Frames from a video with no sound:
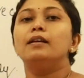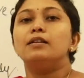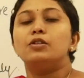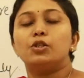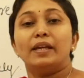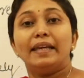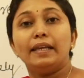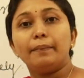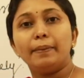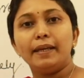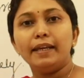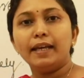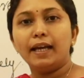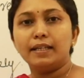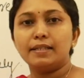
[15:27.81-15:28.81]
So in B
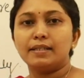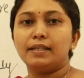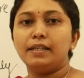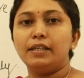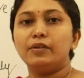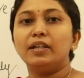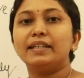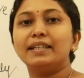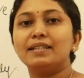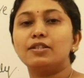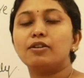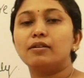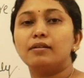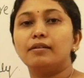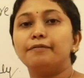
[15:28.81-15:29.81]
and C, you will get
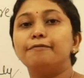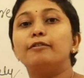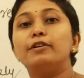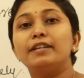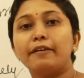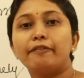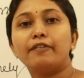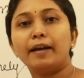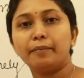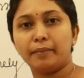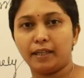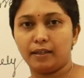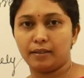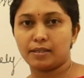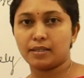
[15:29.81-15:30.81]
total of 45
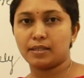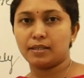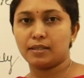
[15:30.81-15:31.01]
minutes.